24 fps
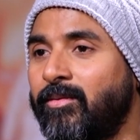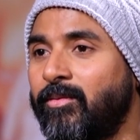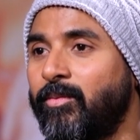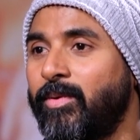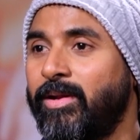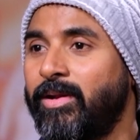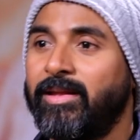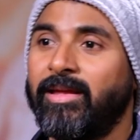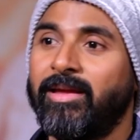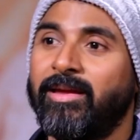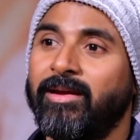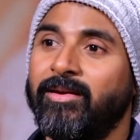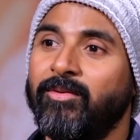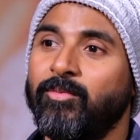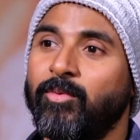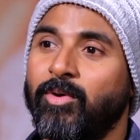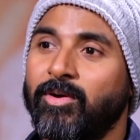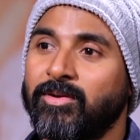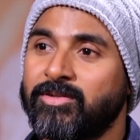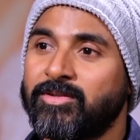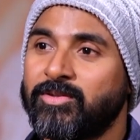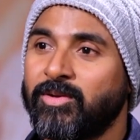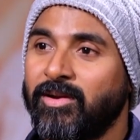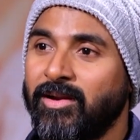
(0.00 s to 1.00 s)
When the kid
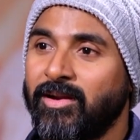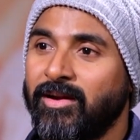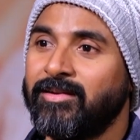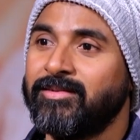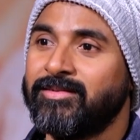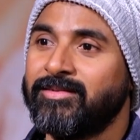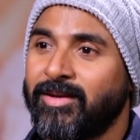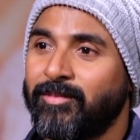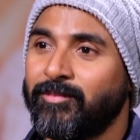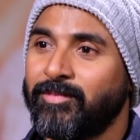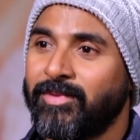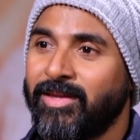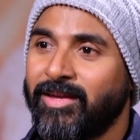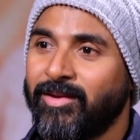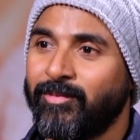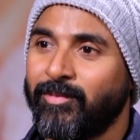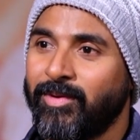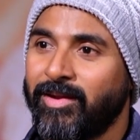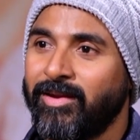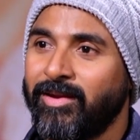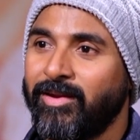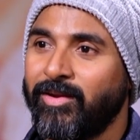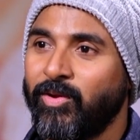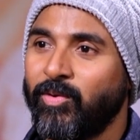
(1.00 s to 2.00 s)
wants to learn something
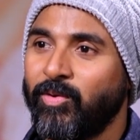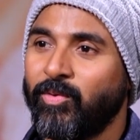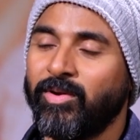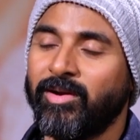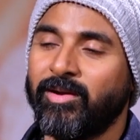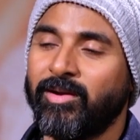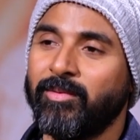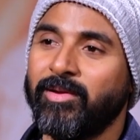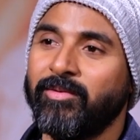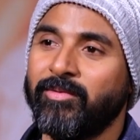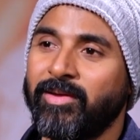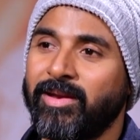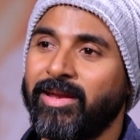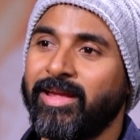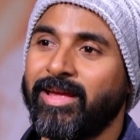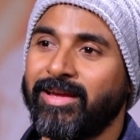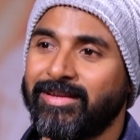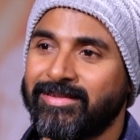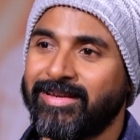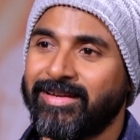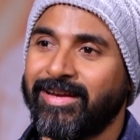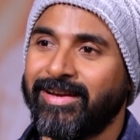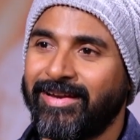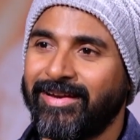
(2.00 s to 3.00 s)
very new, he'll be very
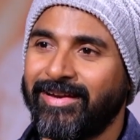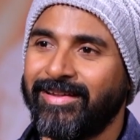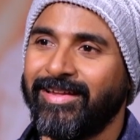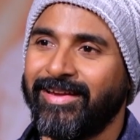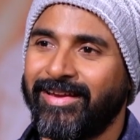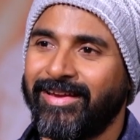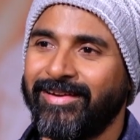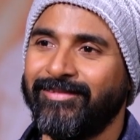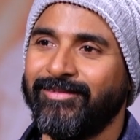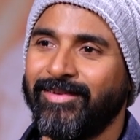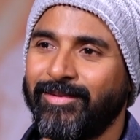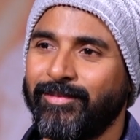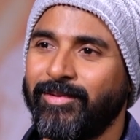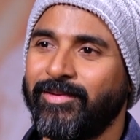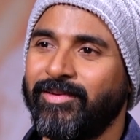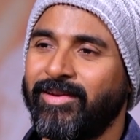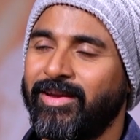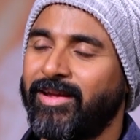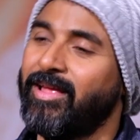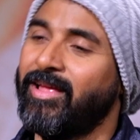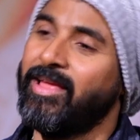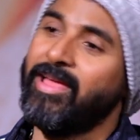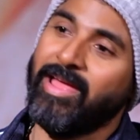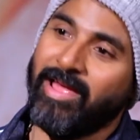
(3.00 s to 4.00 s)
excited. The kid will be
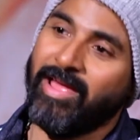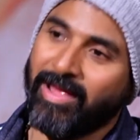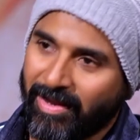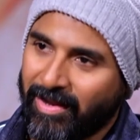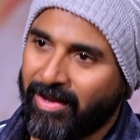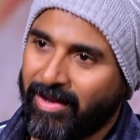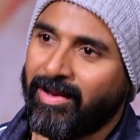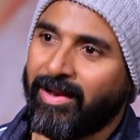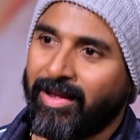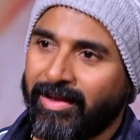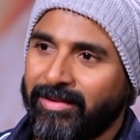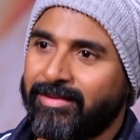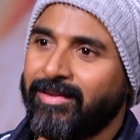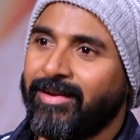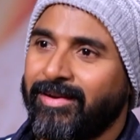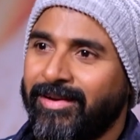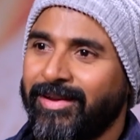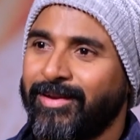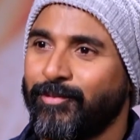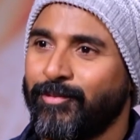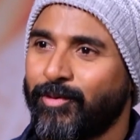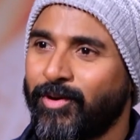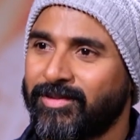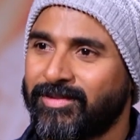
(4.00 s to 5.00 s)
very like that.
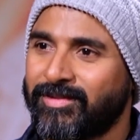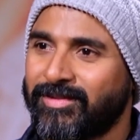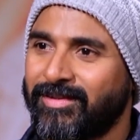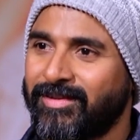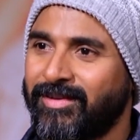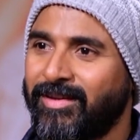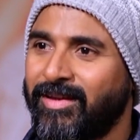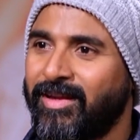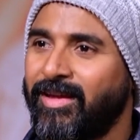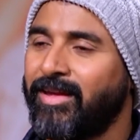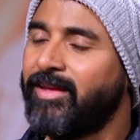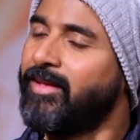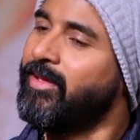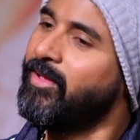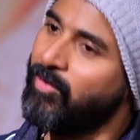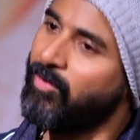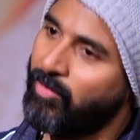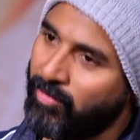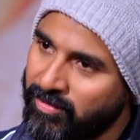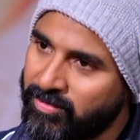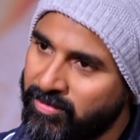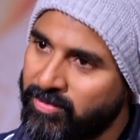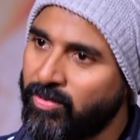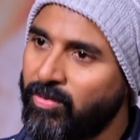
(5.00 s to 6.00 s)
He was. He
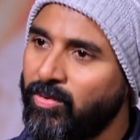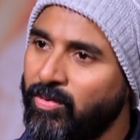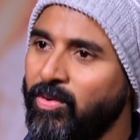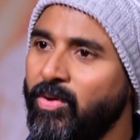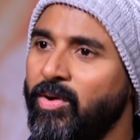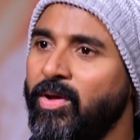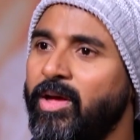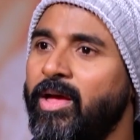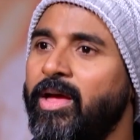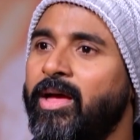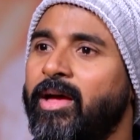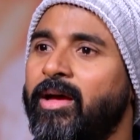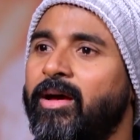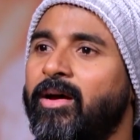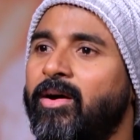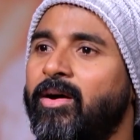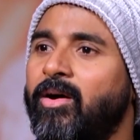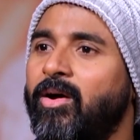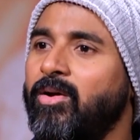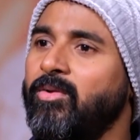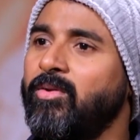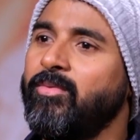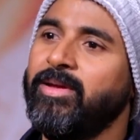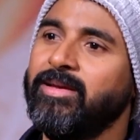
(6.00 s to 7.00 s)
also
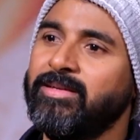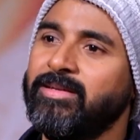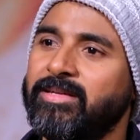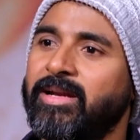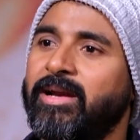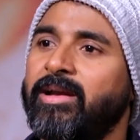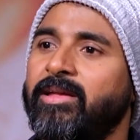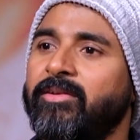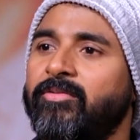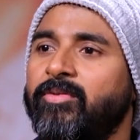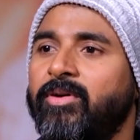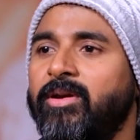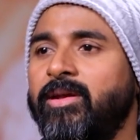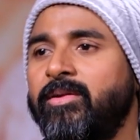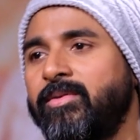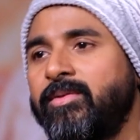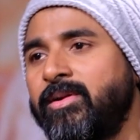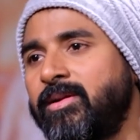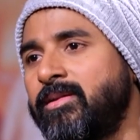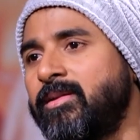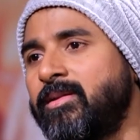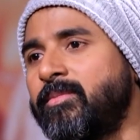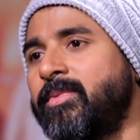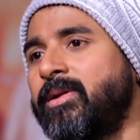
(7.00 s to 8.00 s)
always ready for
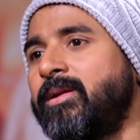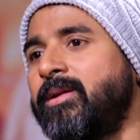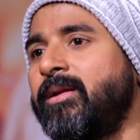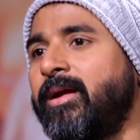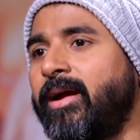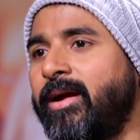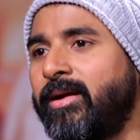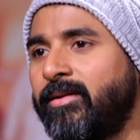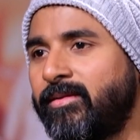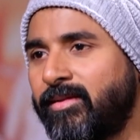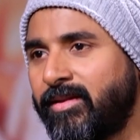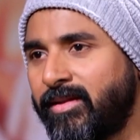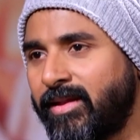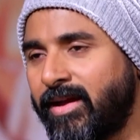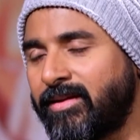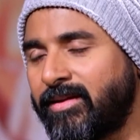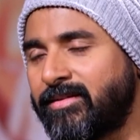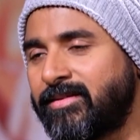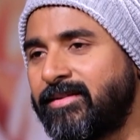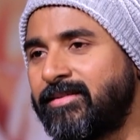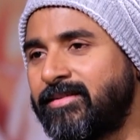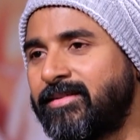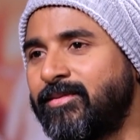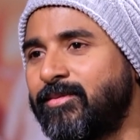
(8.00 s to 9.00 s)
even in the midnight in the
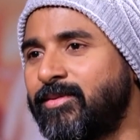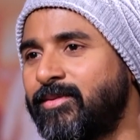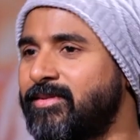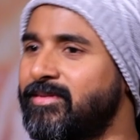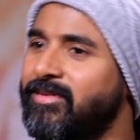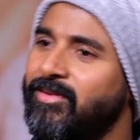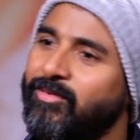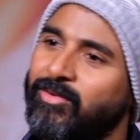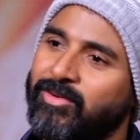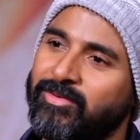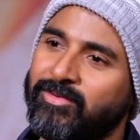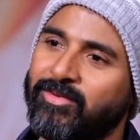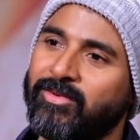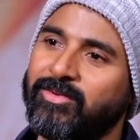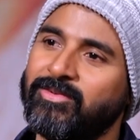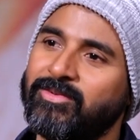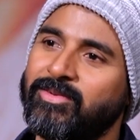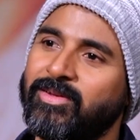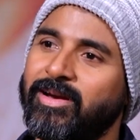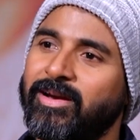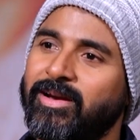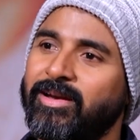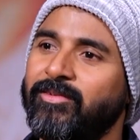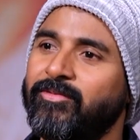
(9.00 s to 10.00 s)
action sequences. He was
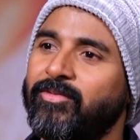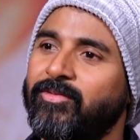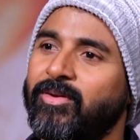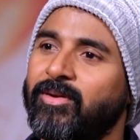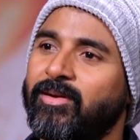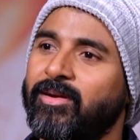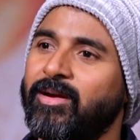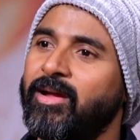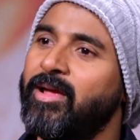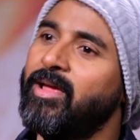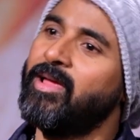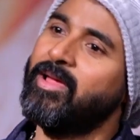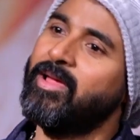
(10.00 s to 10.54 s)
also ready for